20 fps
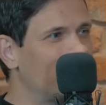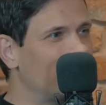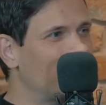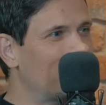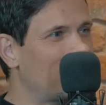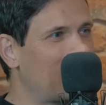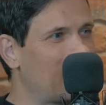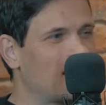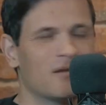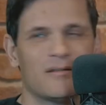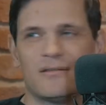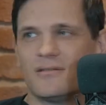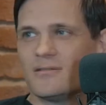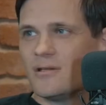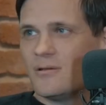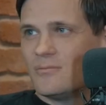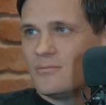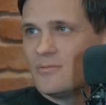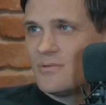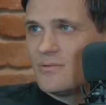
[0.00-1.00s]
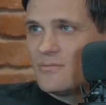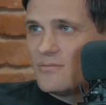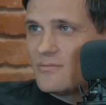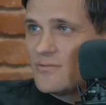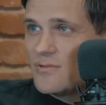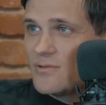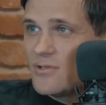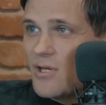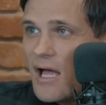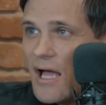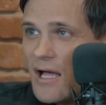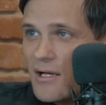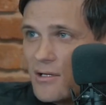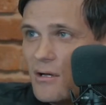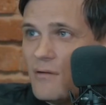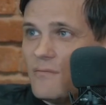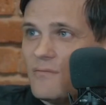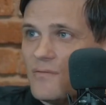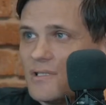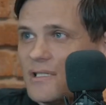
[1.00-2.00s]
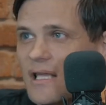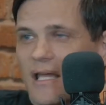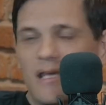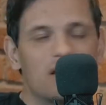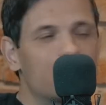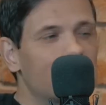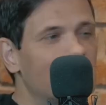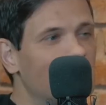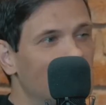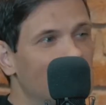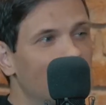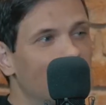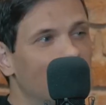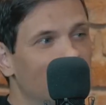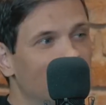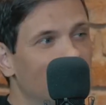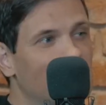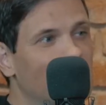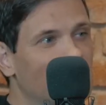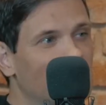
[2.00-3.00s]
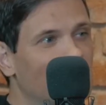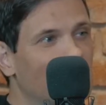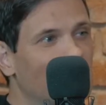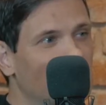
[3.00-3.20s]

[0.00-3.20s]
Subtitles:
for them to start a conversation between people.